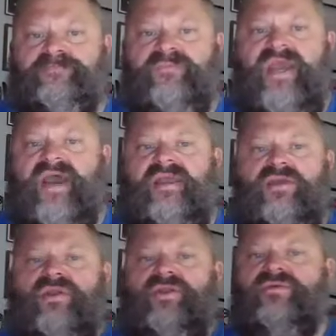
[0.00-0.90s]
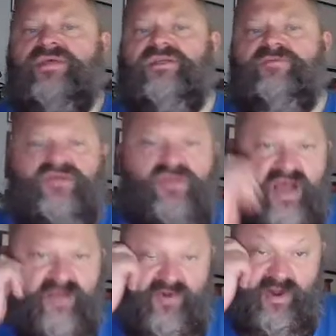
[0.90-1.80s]
Okay? You can use that special
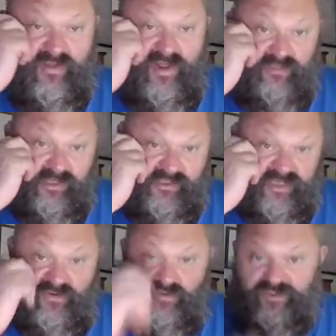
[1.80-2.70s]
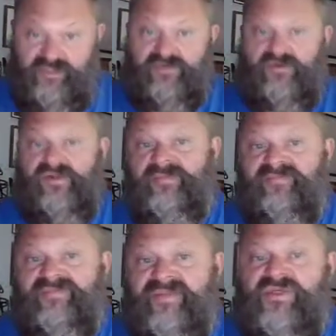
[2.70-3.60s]
operator that plus equals to.
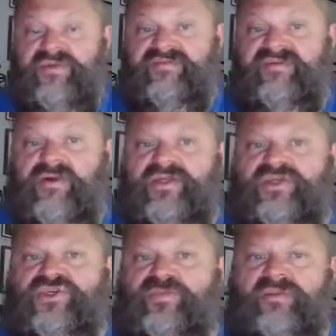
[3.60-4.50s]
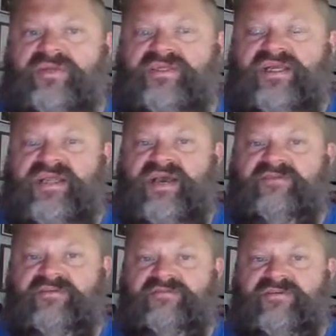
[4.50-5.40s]
So at the very least, you're probably seeing that
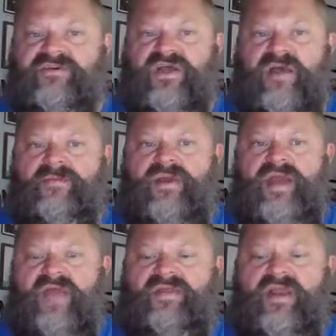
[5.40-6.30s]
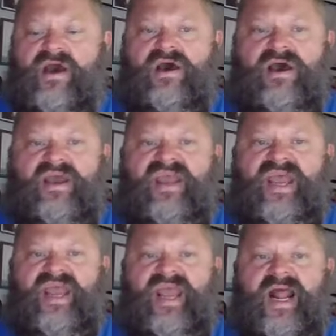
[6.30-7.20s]
for the first time. And then I'm
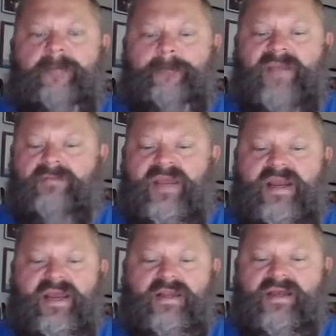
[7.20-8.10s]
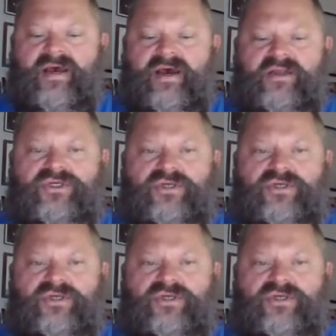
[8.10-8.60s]
getting out of Dodge.